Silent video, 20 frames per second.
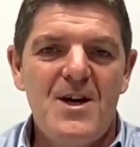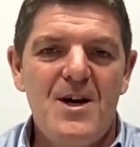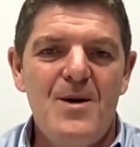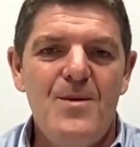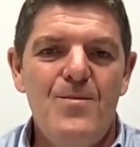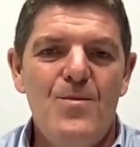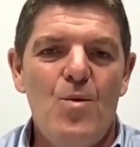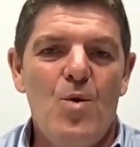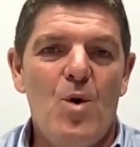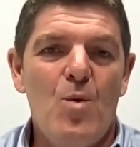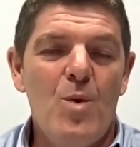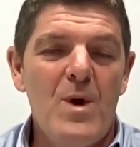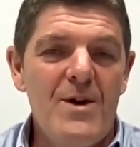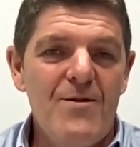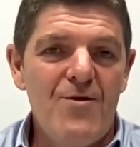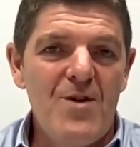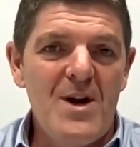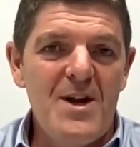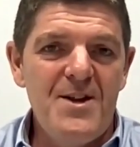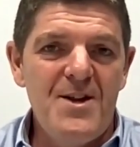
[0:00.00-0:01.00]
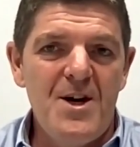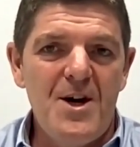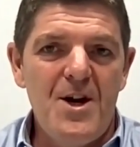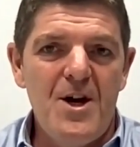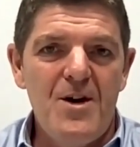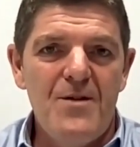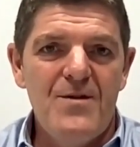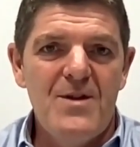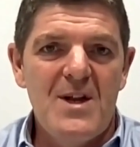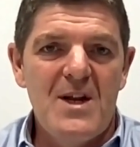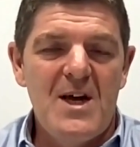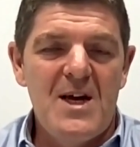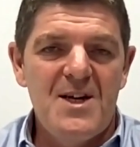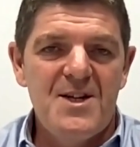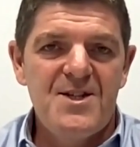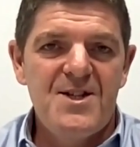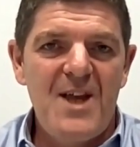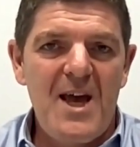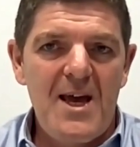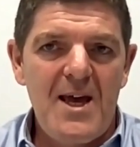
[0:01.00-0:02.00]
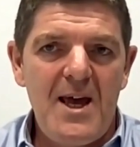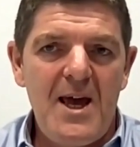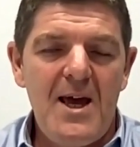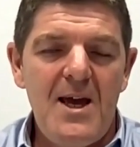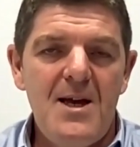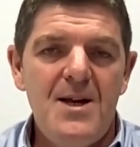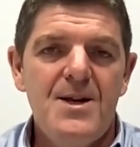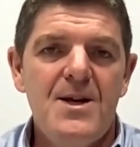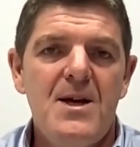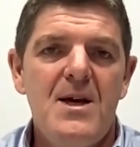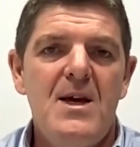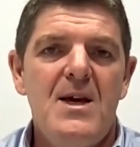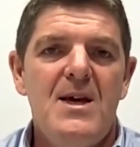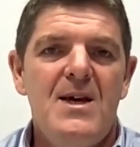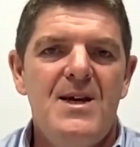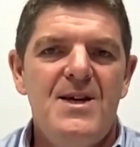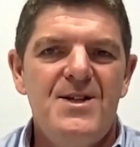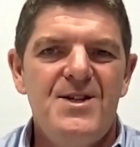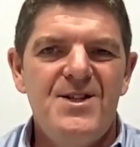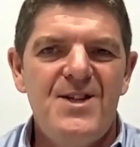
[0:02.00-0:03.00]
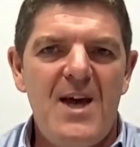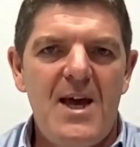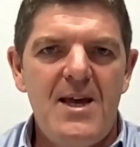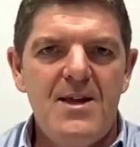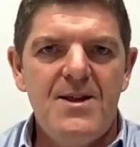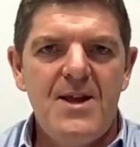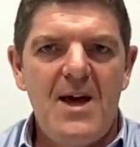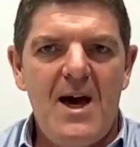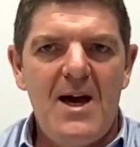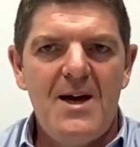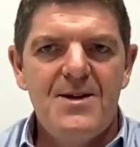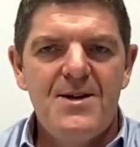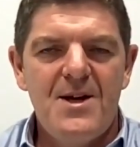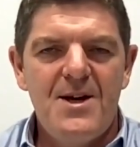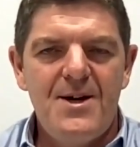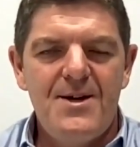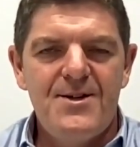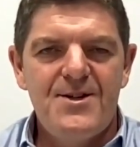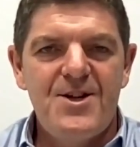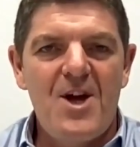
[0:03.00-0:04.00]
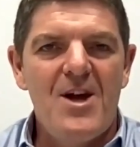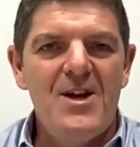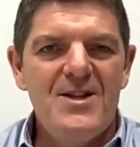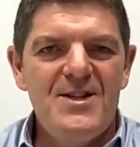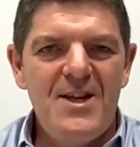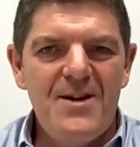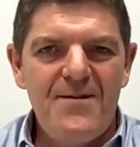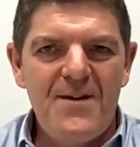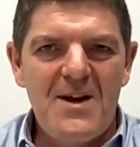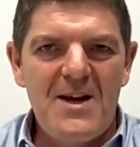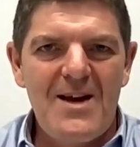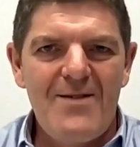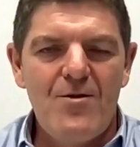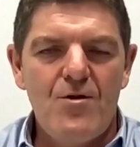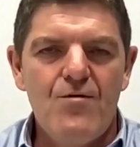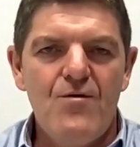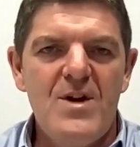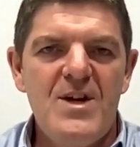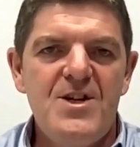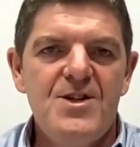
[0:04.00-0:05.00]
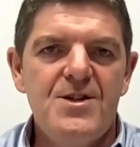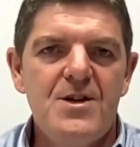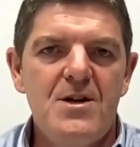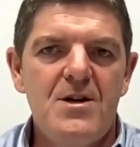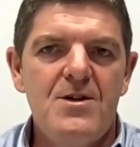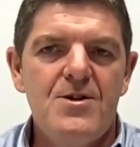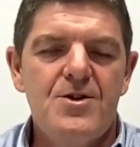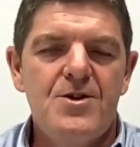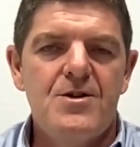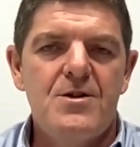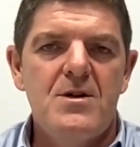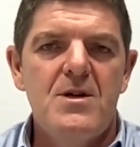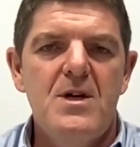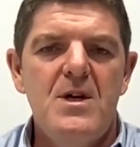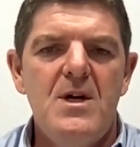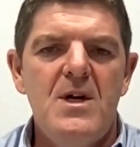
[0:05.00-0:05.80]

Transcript: Um, what we've really done over the last decade is take that uh, scientific level research